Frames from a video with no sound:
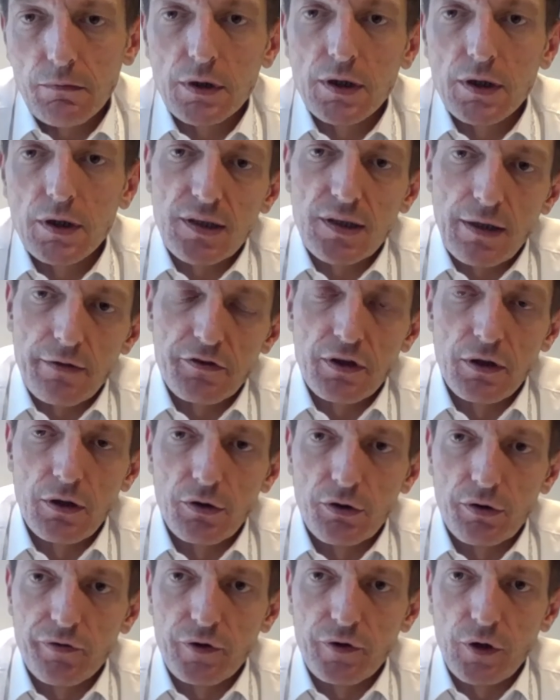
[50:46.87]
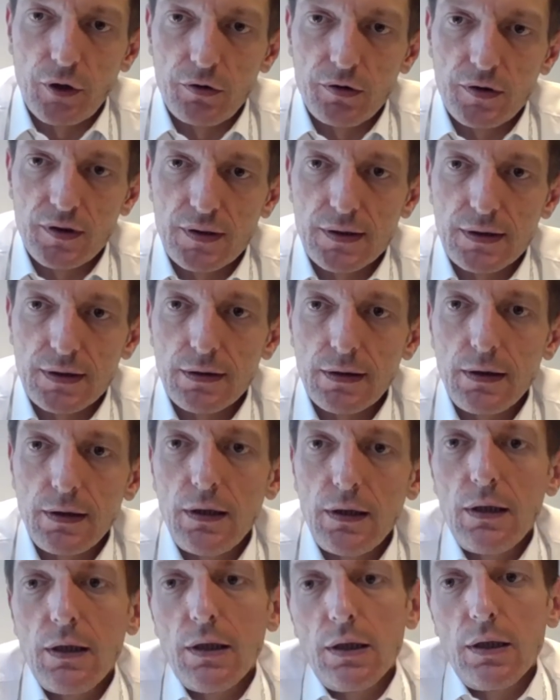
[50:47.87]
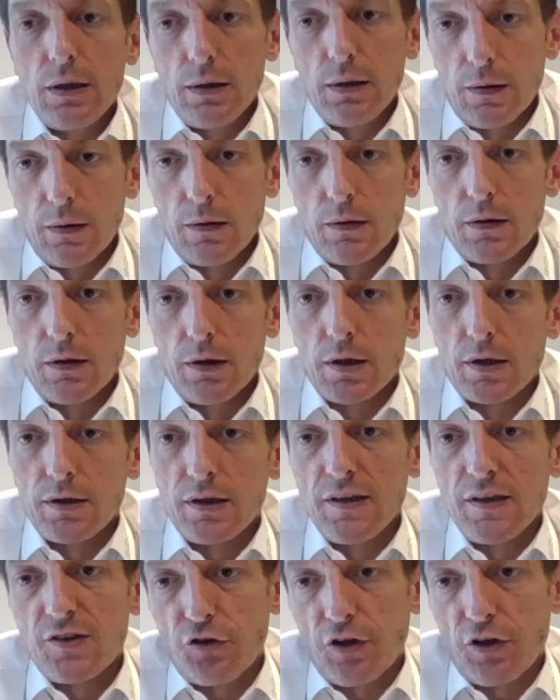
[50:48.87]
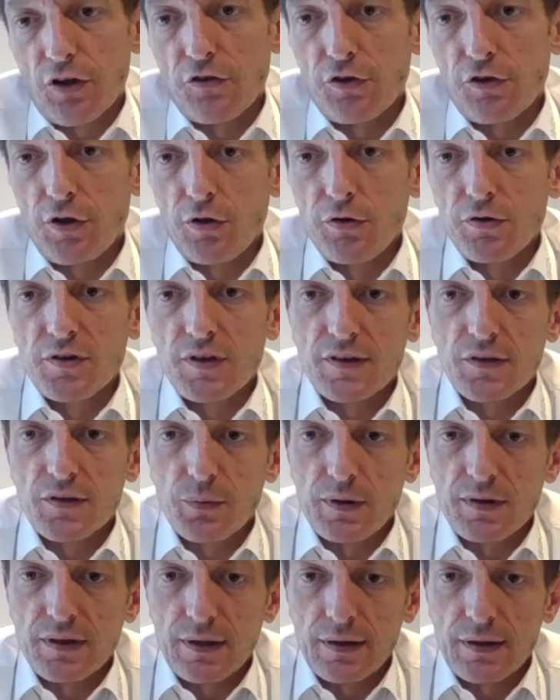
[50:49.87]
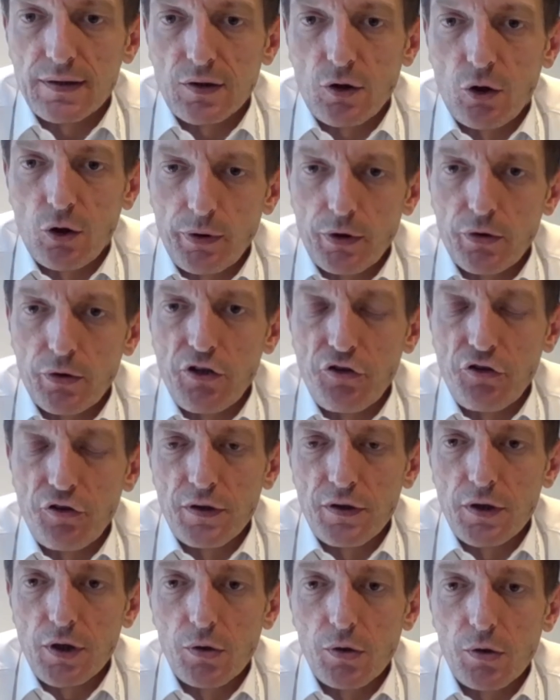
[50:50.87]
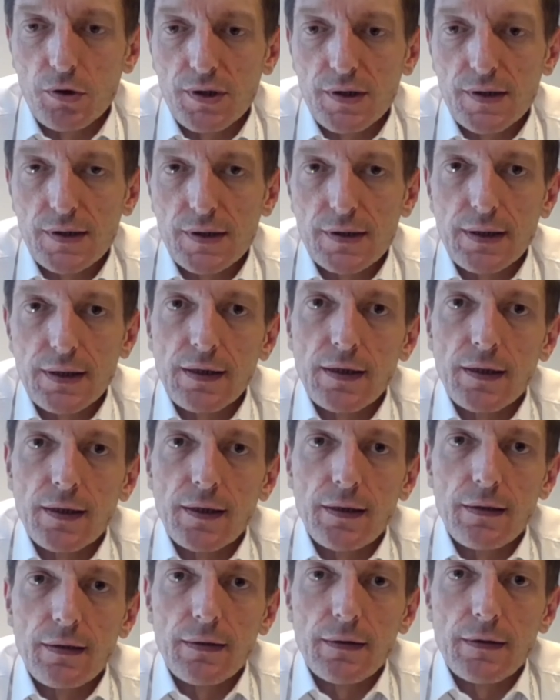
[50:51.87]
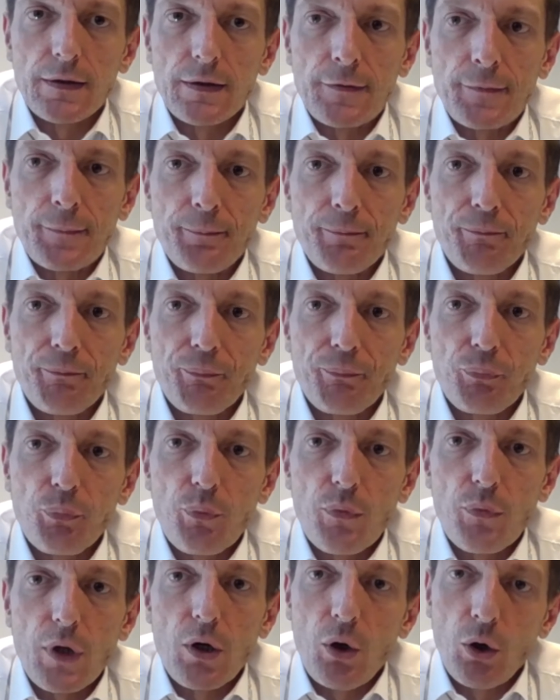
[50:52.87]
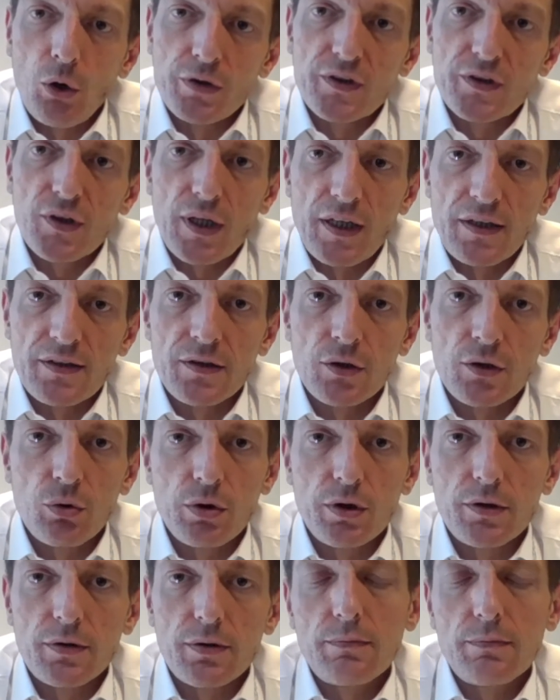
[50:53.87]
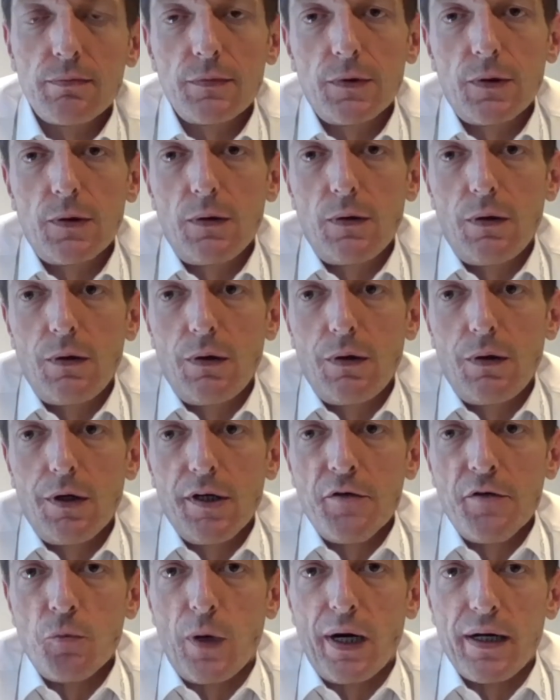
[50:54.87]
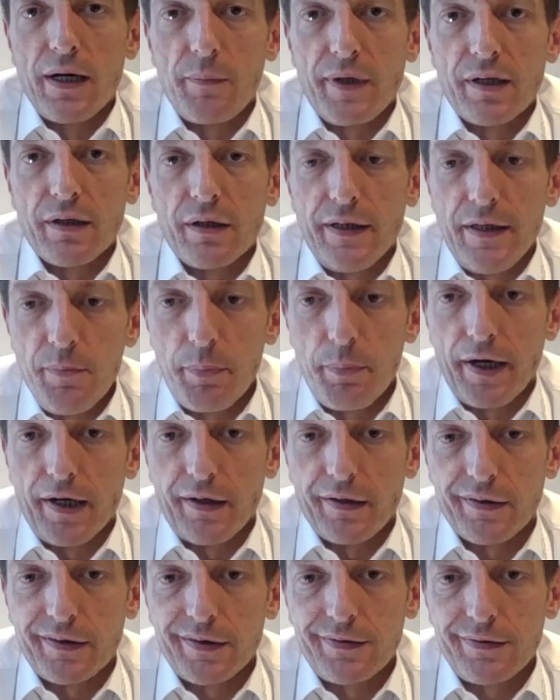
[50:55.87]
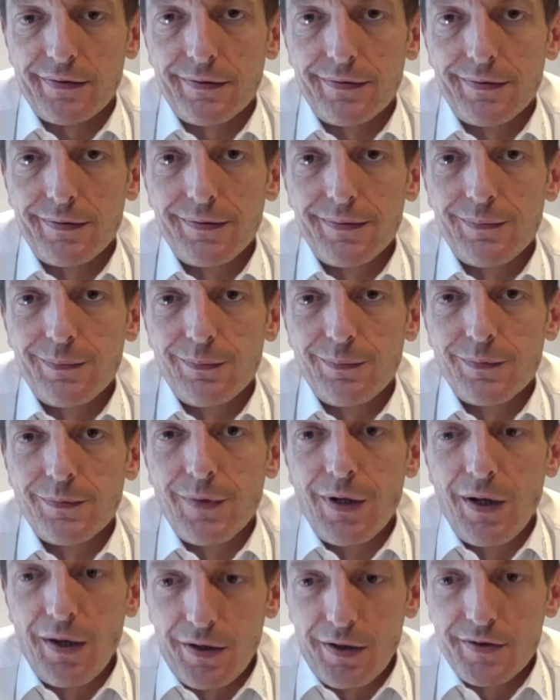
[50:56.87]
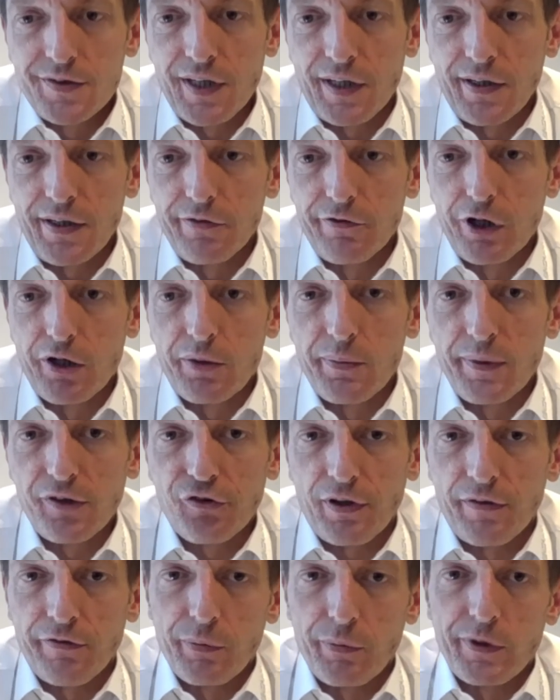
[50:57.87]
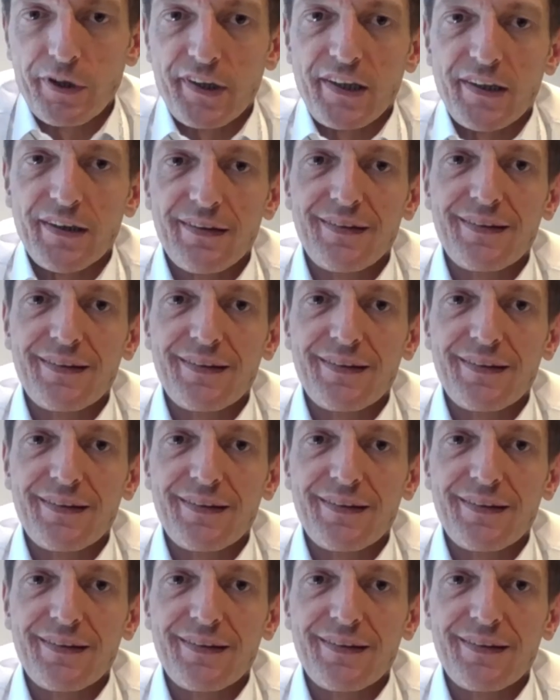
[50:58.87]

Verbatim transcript: It saves a lot of costs, uh, discharge costs as well as operational costs, and um, also has a good environmental impact. Thank you very much, everybody.